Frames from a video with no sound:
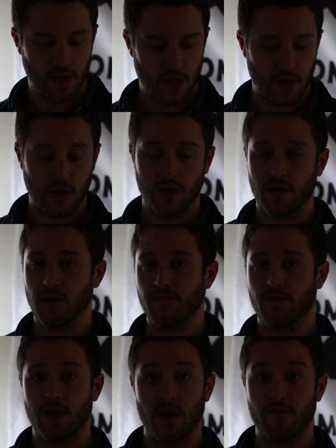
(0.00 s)

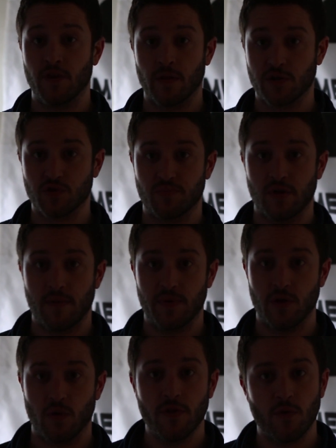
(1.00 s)
of intellectual
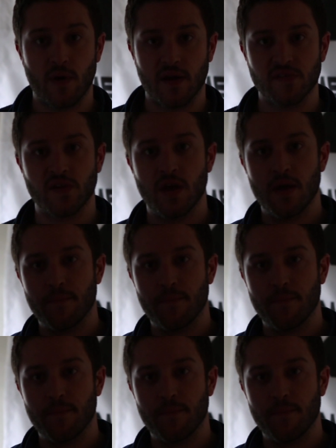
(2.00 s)
property or otherwise.